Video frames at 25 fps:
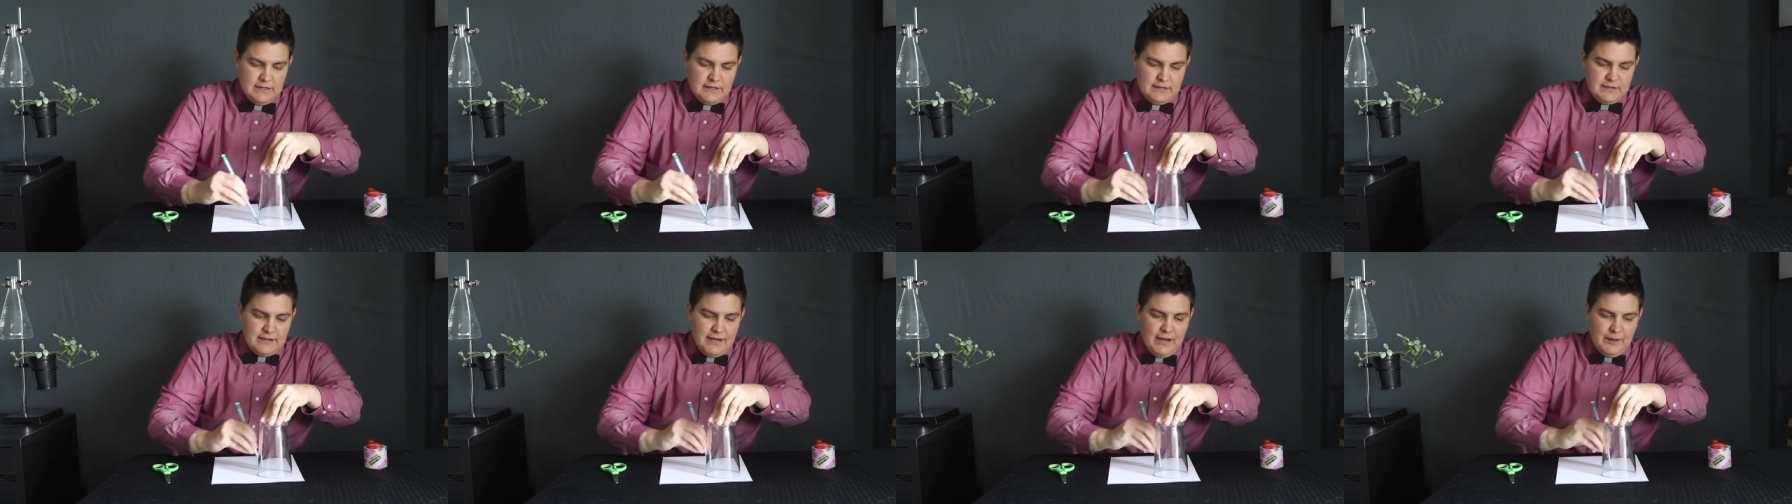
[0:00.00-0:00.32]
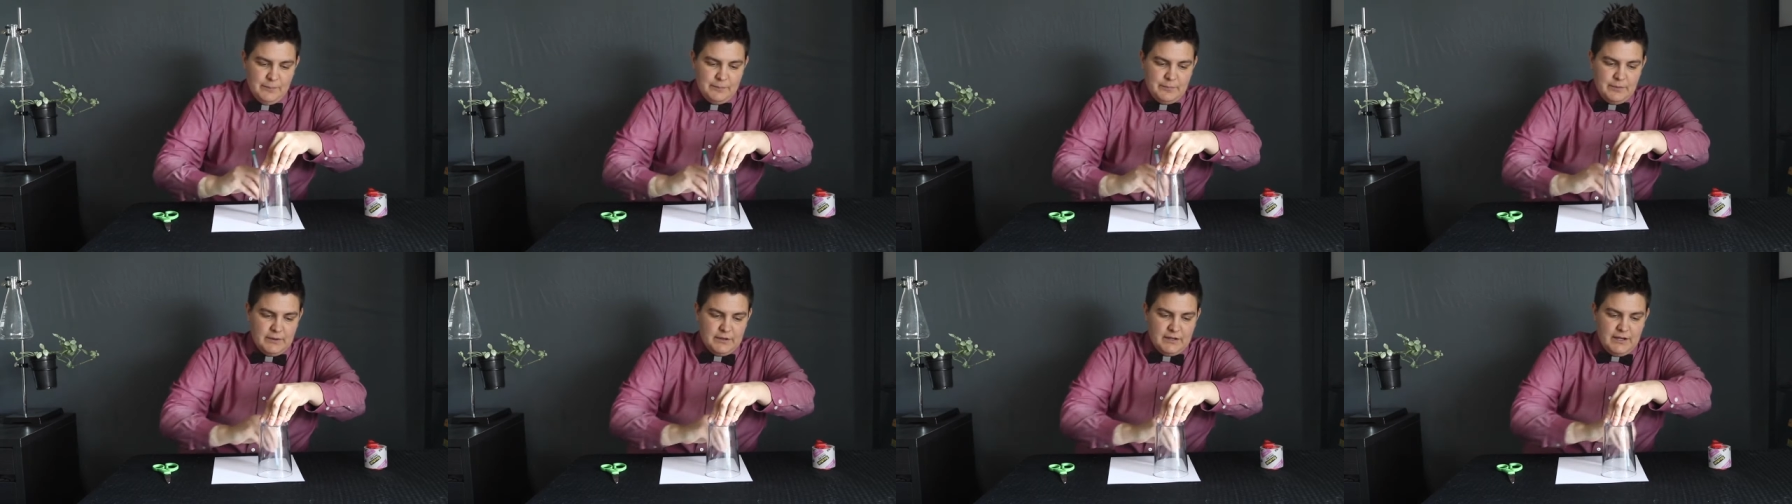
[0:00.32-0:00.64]

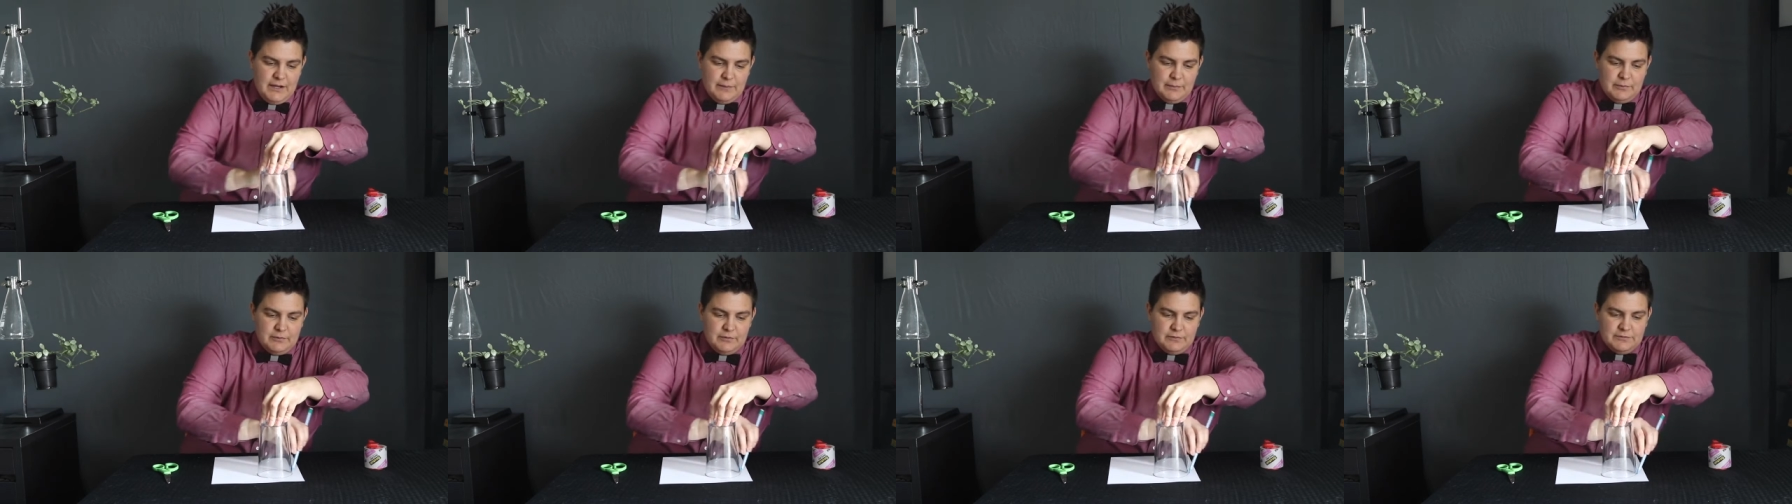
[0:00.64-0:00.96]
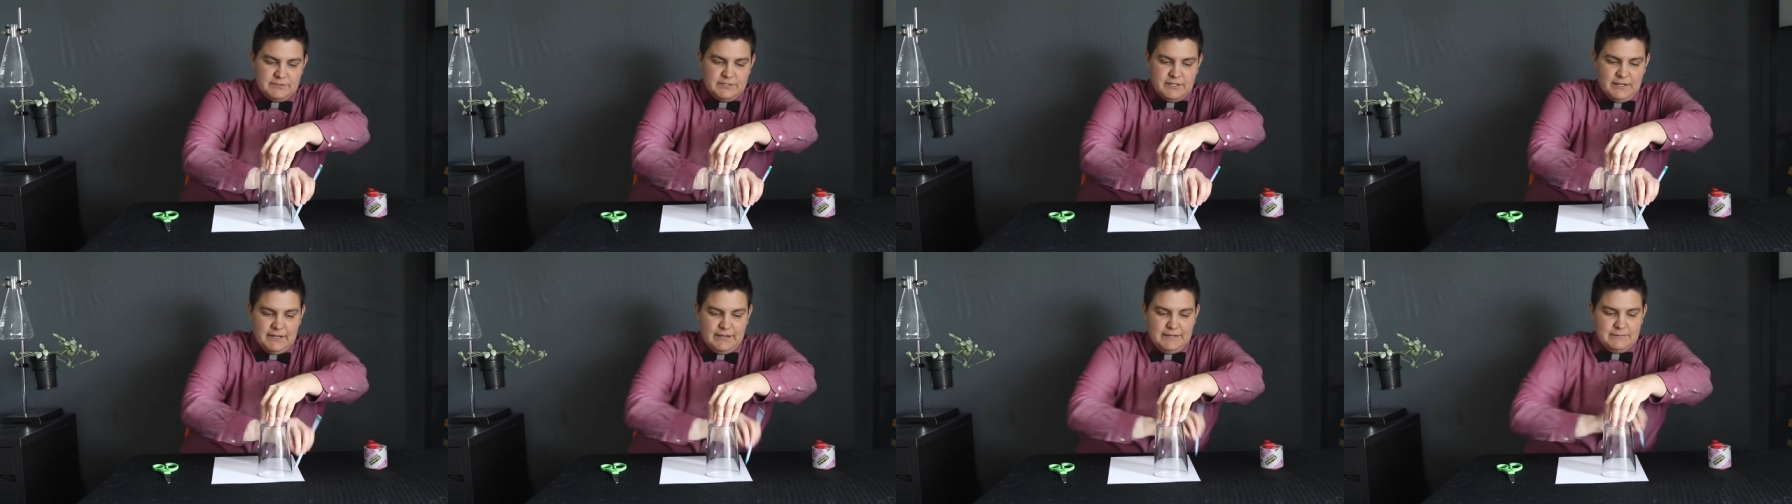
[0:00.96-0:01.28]
cup a couple of
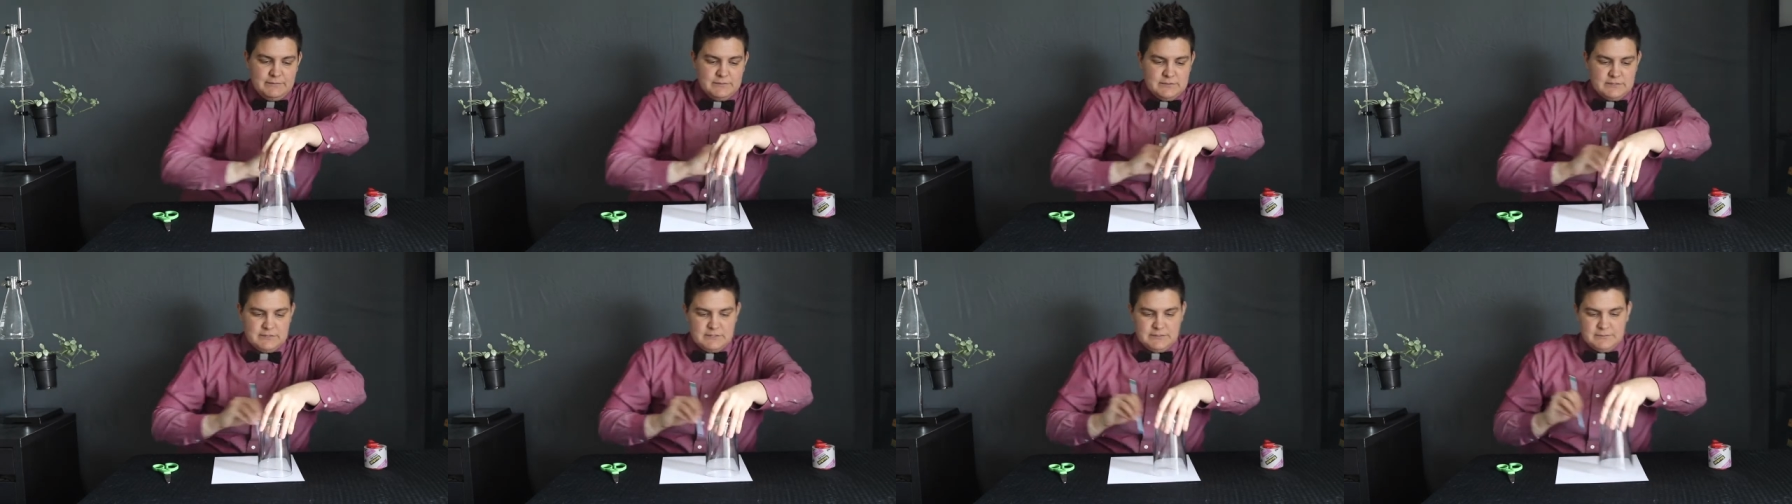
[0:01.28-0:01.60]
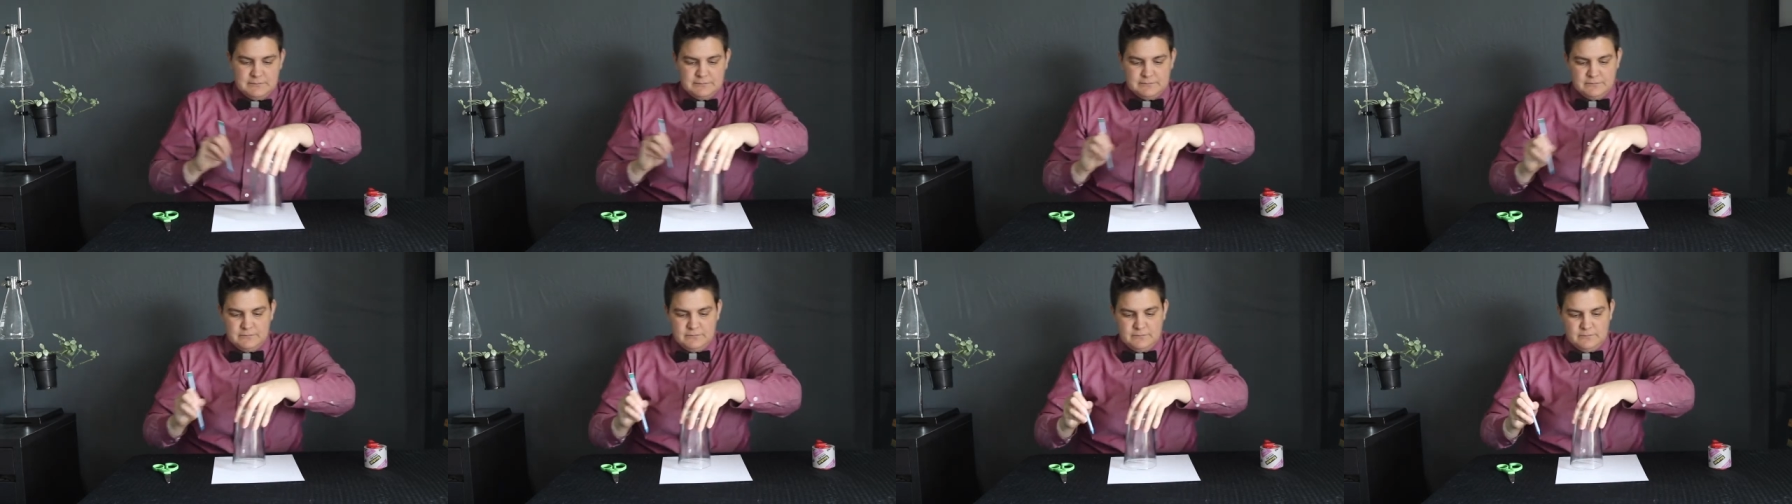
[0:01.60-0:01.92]
times.
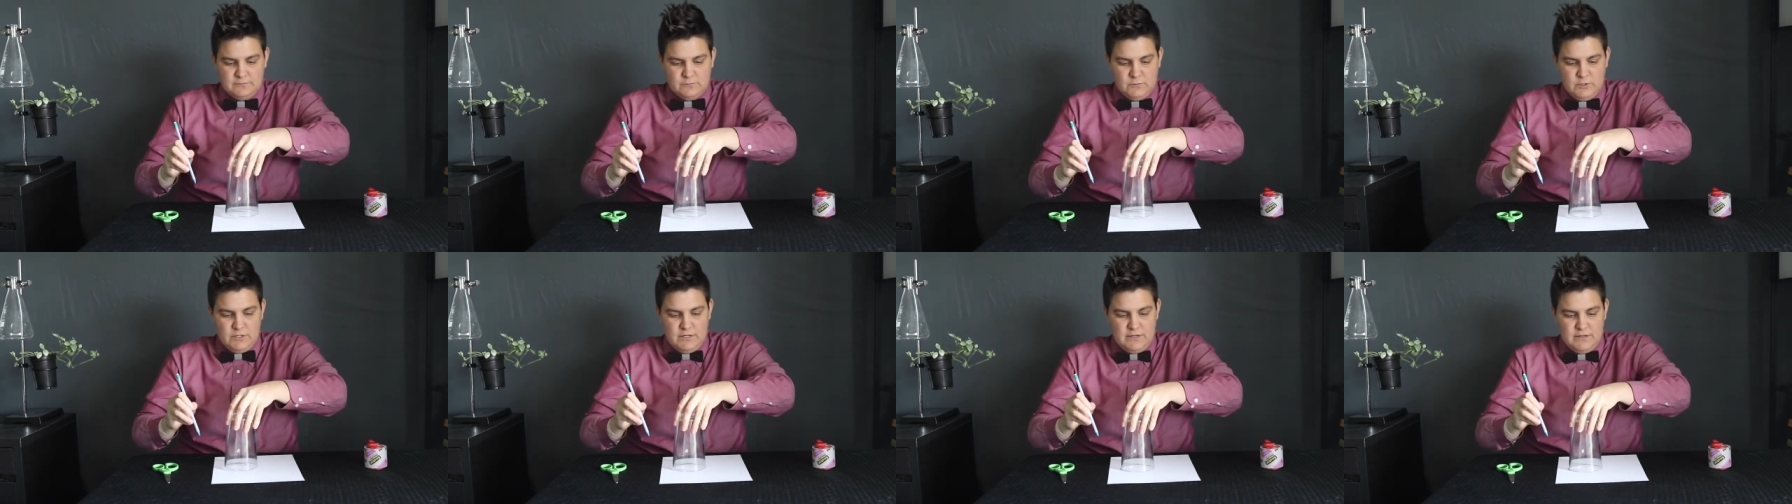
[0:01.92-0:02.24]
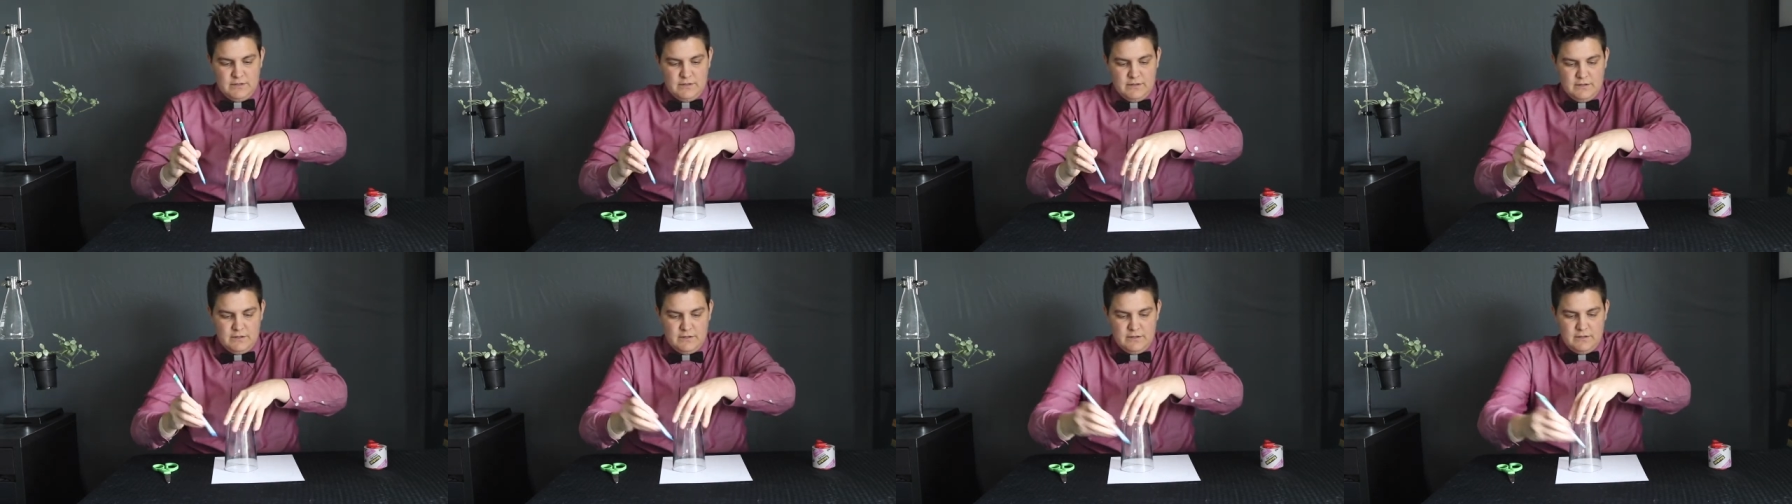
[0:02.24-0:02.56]

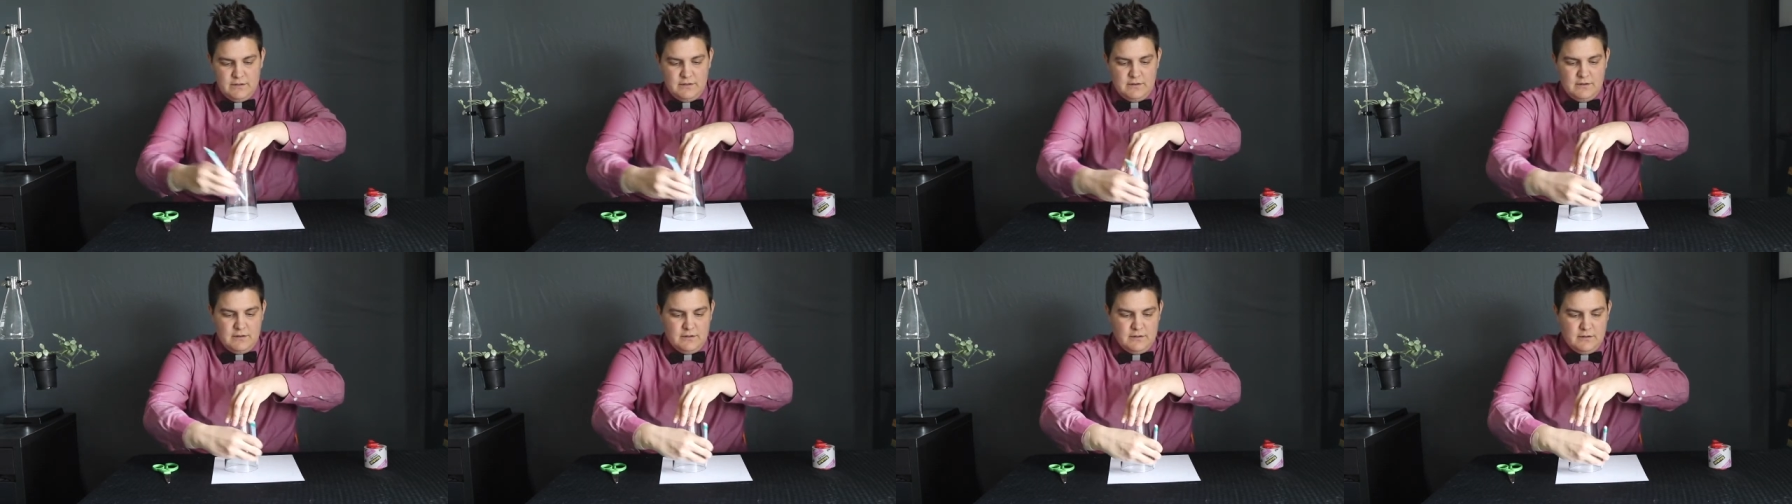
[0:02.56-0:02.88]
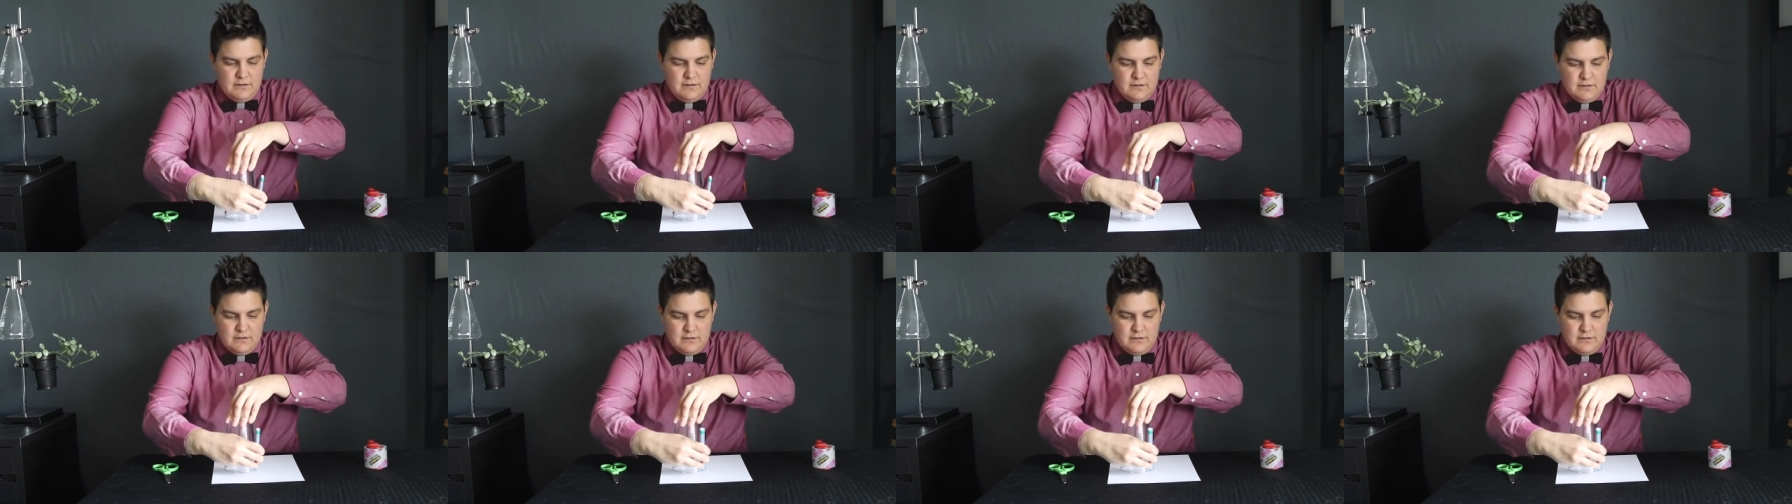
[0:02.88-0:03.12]
One,